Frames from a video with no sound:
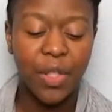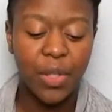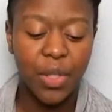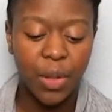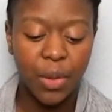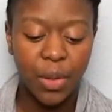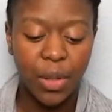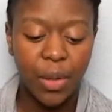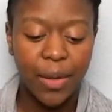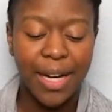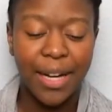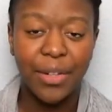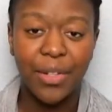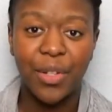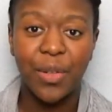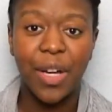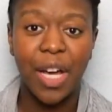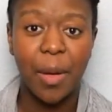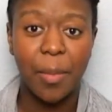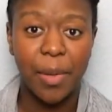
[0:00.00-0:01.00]
you don't know how
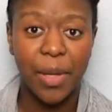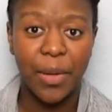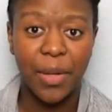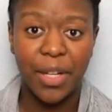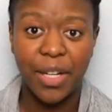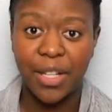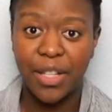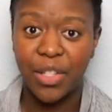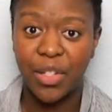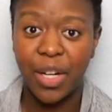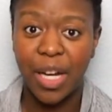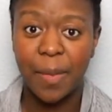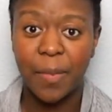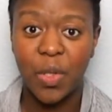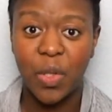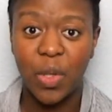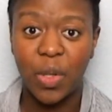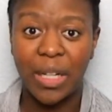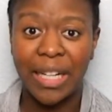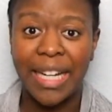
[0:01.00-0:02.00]
to upload an Instagram
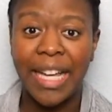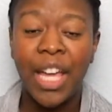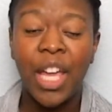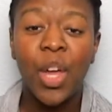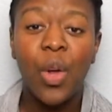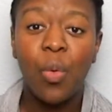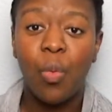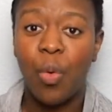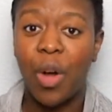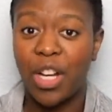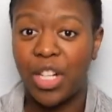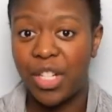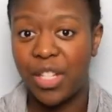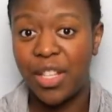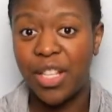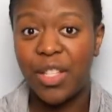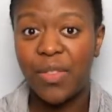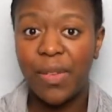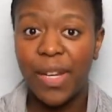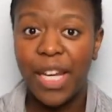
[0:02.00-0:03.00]
story, watch
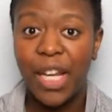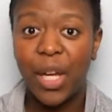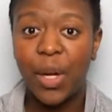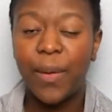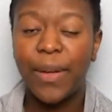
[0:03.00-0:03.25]
this video.